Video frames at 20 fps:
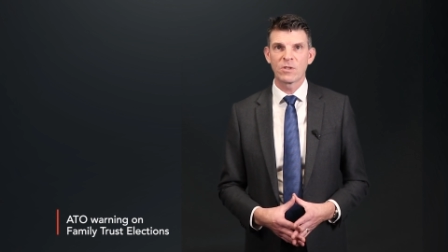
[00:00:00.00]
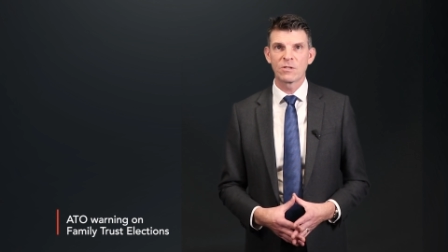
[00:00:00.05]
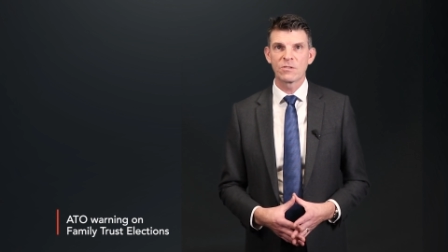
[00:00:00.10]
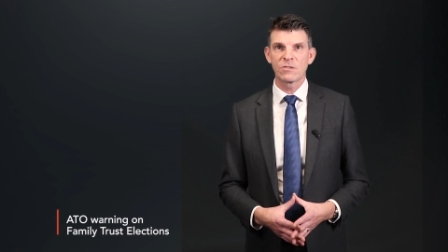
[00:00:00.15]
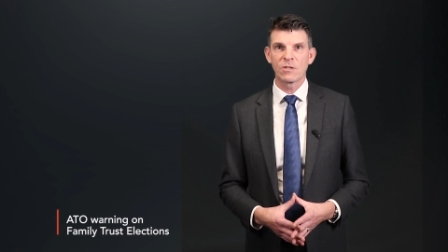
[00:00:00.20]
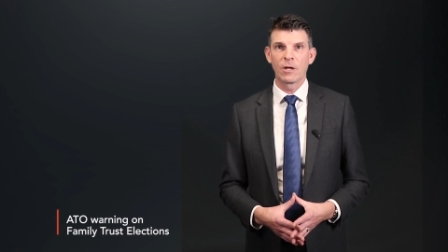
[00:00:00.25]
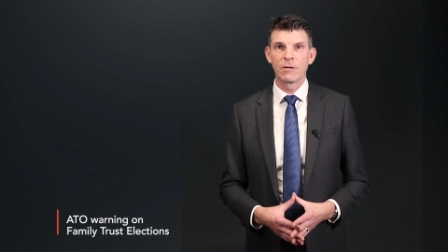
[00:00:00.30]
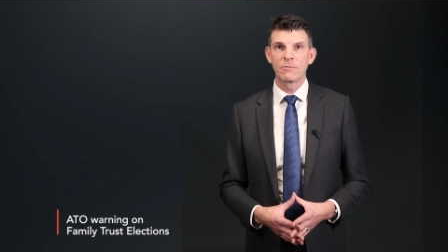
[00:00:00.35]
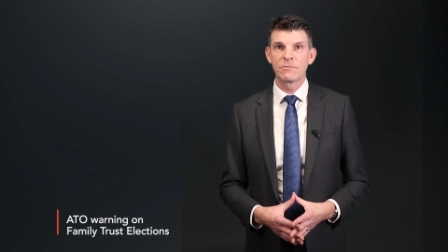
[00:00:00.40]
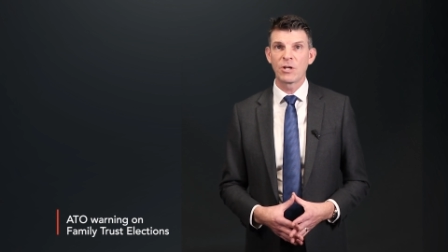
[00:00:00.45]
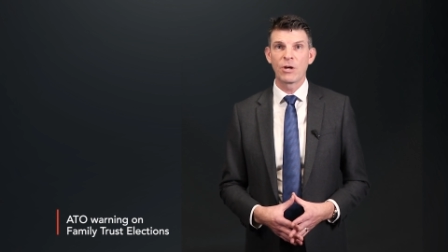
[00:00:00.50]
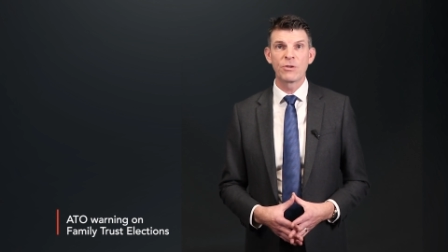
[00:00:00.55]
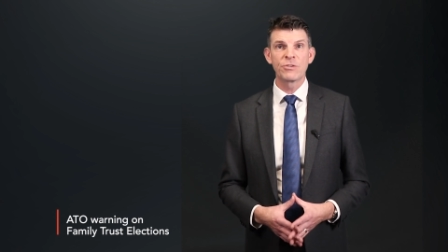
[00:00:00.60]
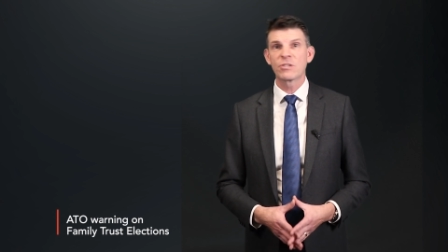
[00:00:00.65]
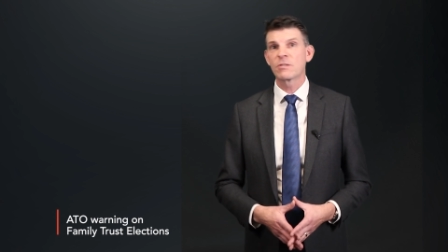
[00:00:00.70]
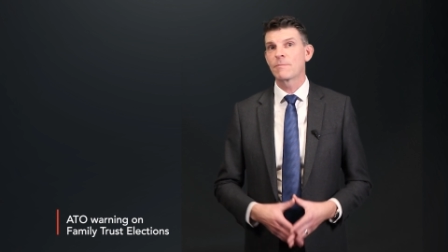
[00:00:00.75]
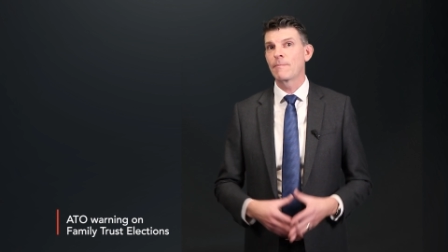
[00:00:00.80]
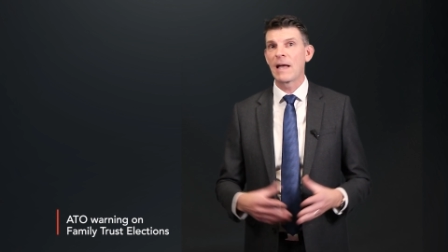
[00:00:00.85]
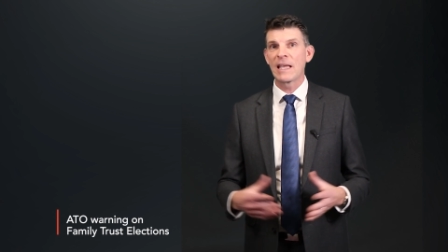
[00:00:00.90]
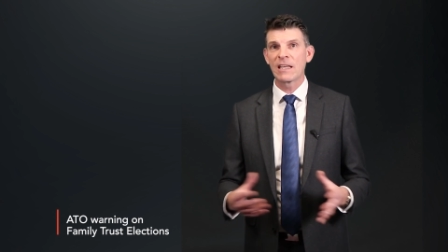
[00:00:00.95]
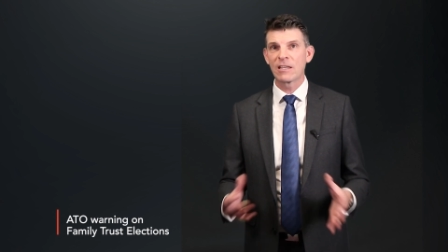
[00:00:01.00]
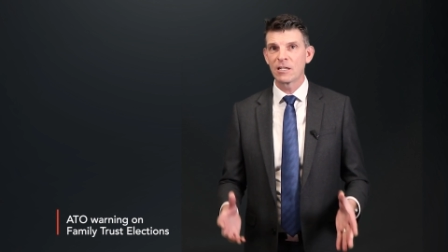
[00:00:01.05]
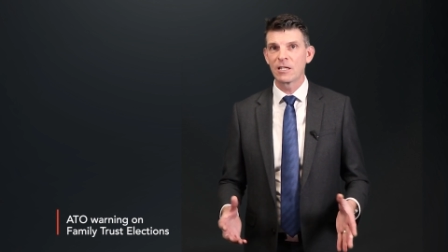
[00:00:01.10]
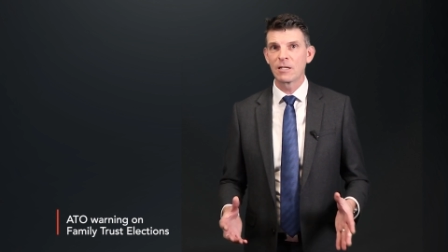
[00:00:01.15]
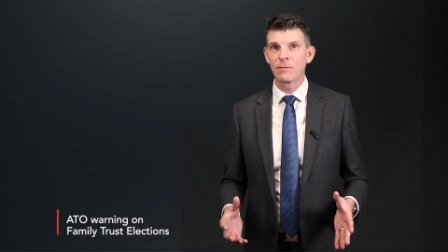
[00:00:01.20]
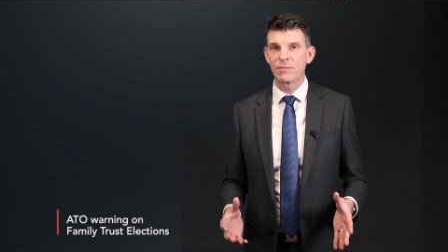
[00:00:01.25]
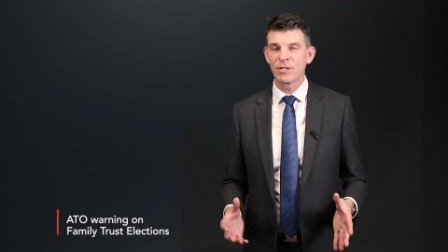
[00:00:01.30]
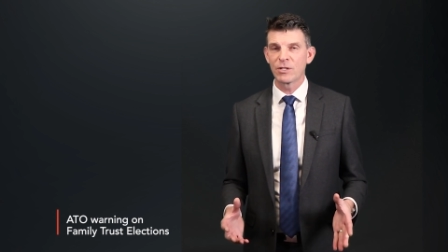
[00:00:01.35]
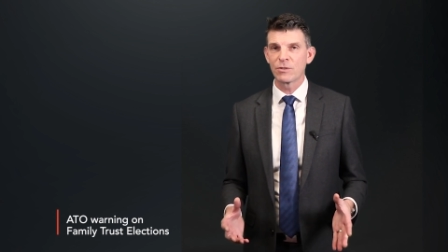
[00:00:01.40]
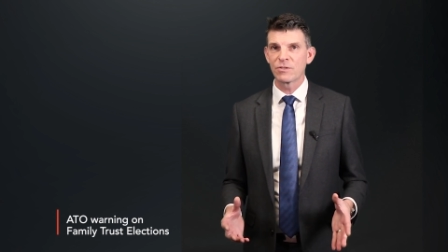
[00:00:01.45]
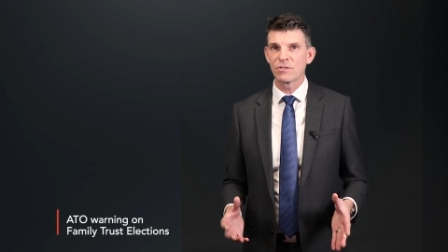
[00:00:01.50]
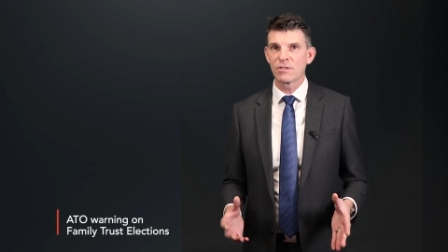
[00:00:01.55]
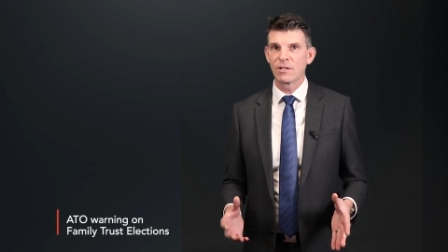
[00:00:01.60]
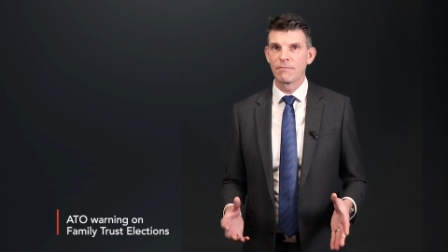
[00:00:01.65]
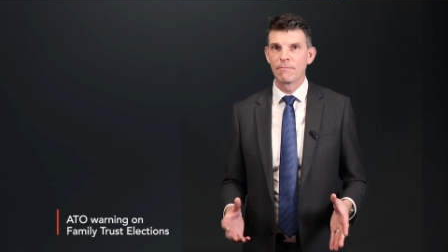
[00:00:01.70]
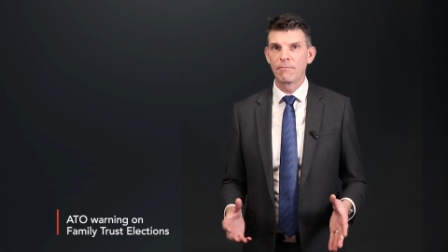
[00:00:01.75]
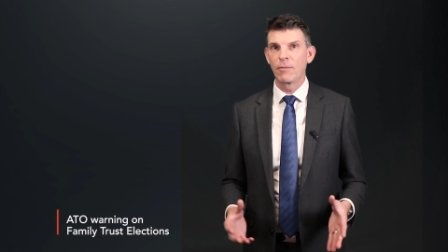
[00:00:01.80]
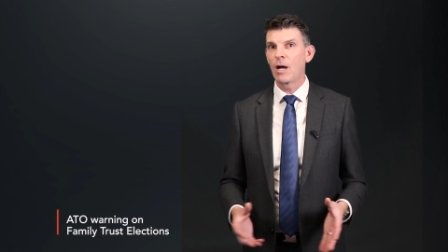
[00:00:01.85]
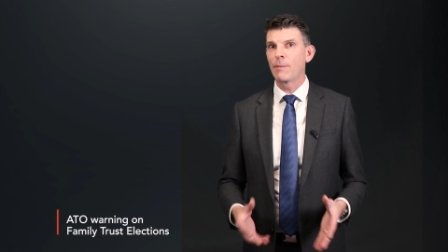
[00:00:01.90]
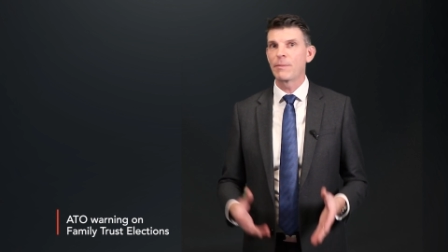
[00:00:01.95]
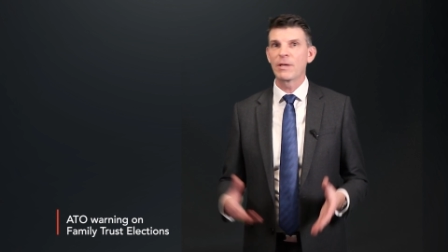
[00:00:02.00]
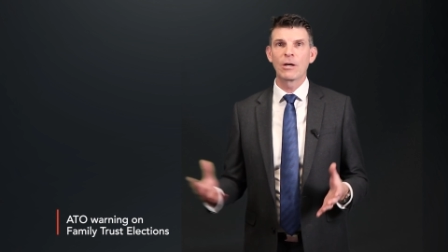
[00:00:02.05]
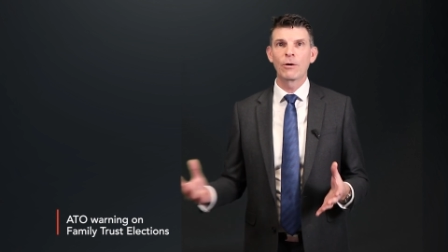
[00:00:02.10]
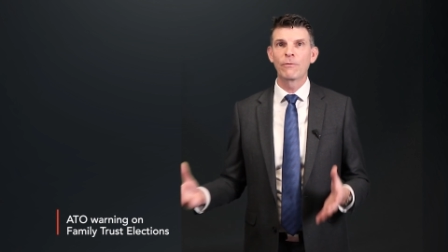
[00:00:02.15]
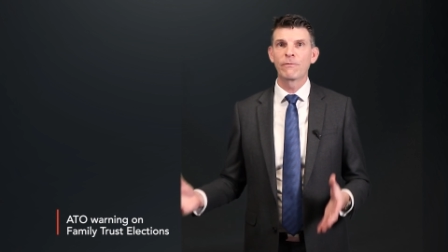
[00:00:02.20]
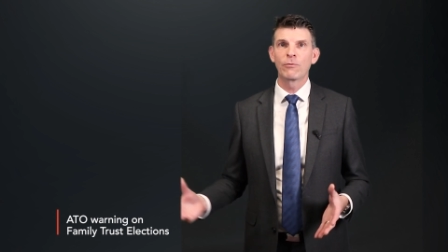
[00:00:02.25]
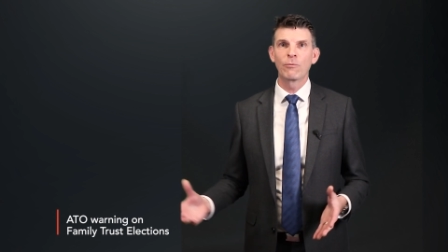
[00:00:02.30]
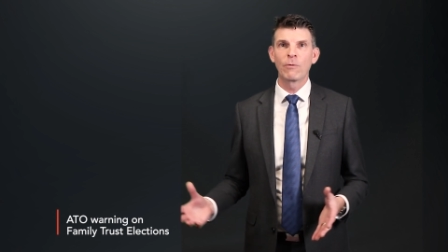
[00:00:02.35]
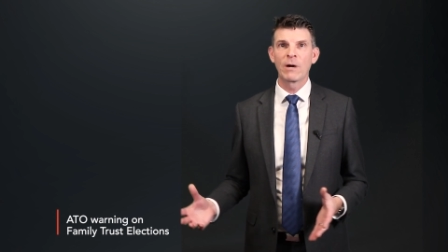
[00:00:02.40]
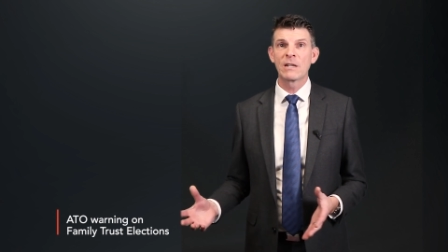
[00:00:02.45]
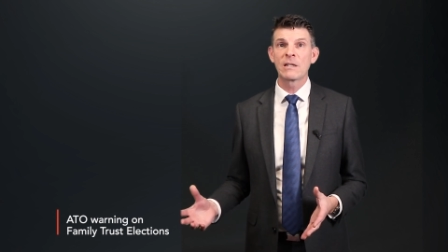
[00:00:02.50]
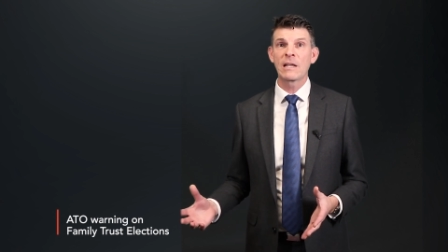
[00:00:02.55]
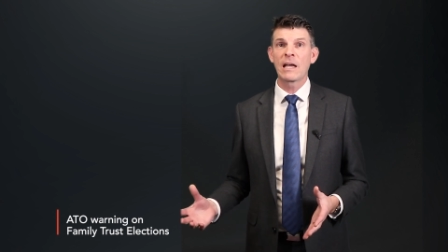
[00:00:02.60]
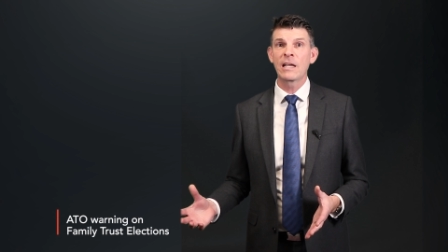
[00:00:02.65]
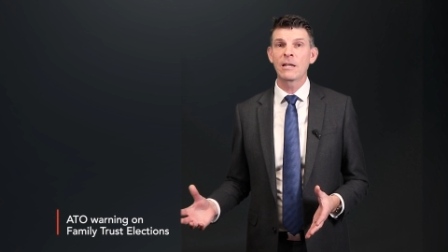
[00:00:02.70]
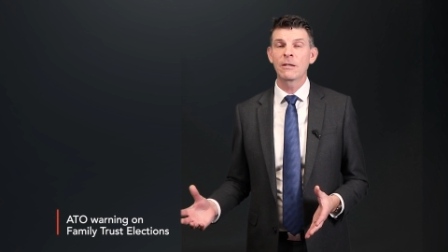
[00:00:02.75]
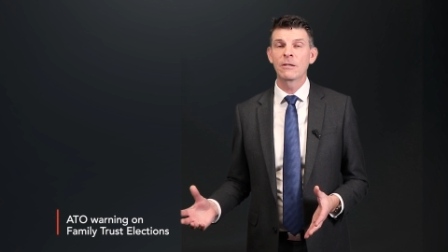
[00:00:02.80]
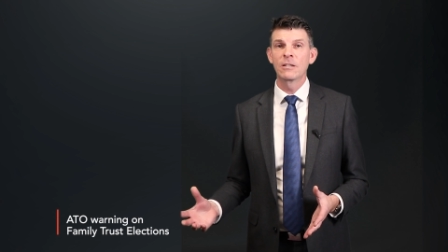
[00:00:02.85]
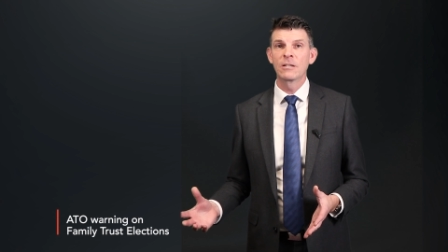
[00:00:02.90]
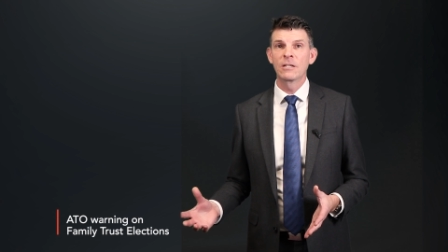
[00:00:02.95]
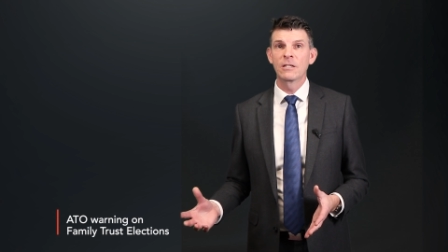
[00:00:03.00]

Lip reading: So don't just make it because it might be helpful one day.